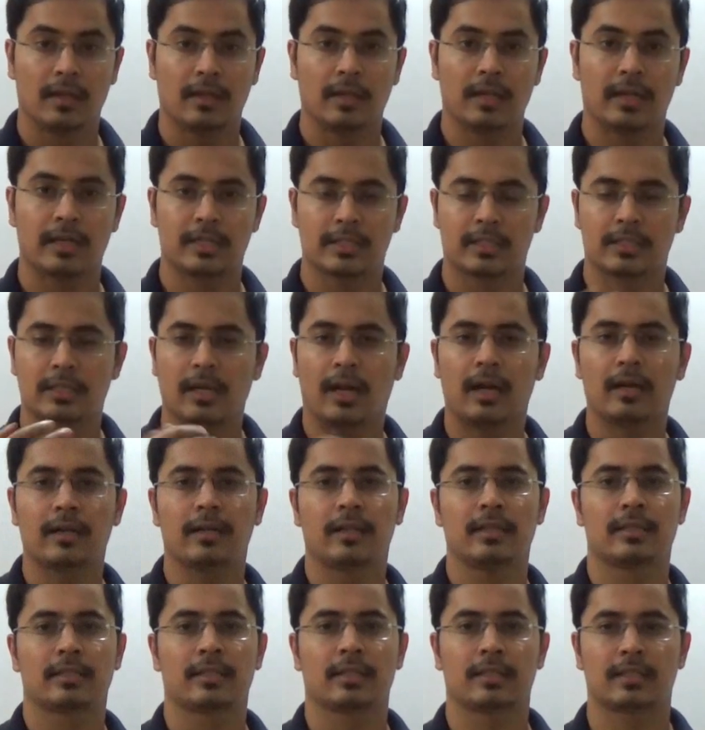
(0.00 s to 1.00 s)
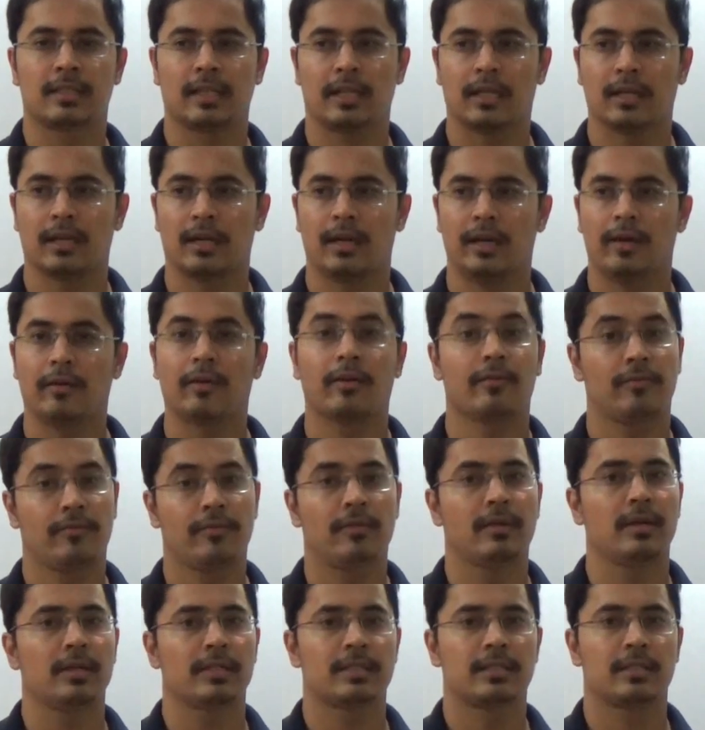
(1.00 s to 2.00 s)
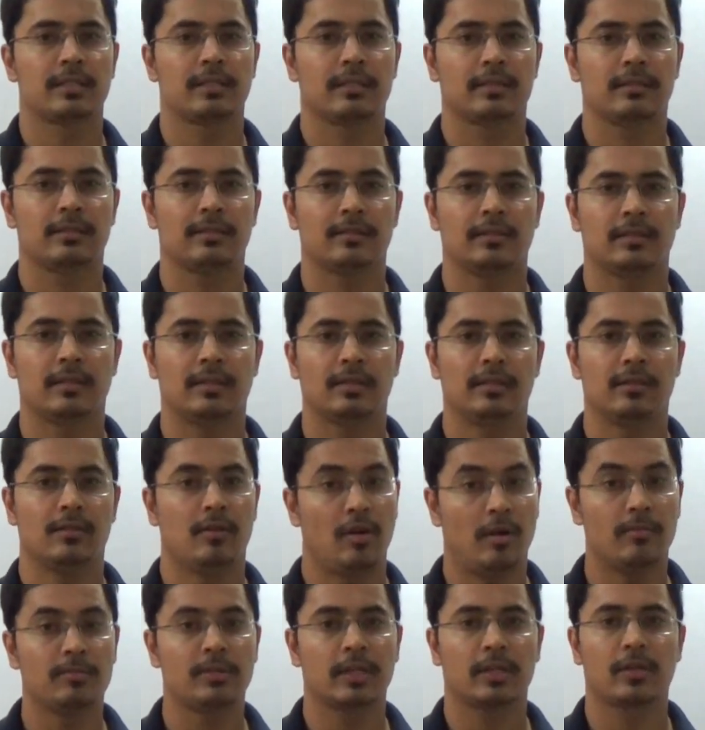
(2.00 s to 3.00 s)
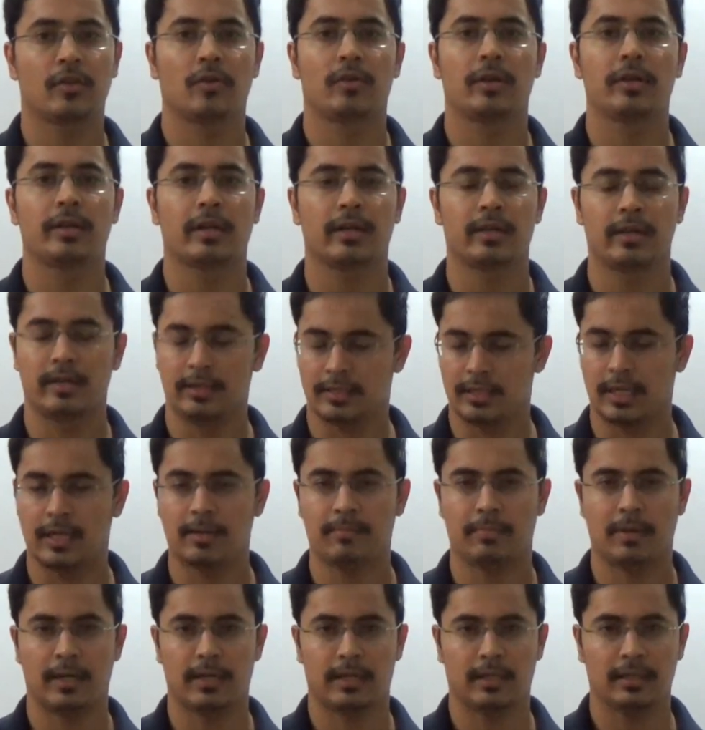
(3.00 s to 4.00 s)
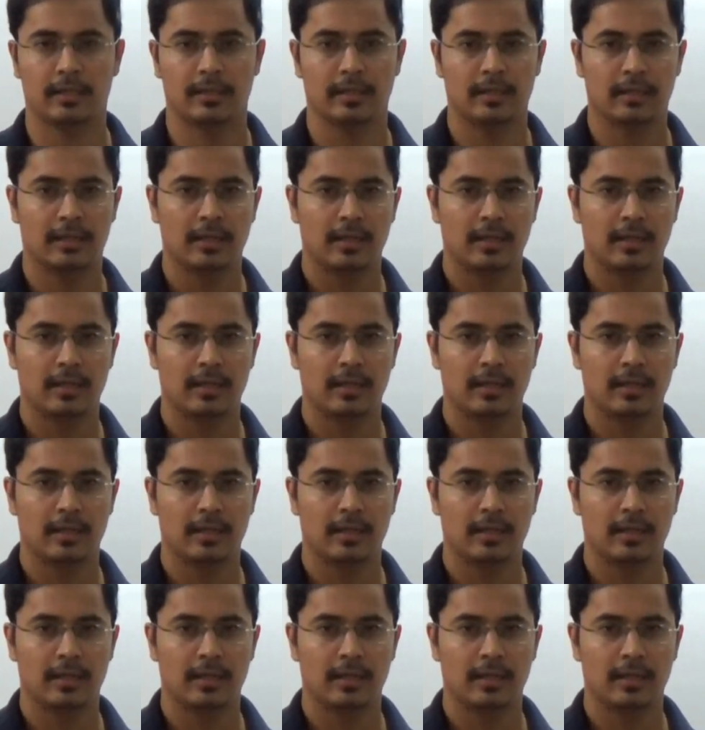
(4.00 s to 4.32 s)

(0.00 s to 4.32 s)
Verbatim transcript: let's start discussing our first object oriented design pattern.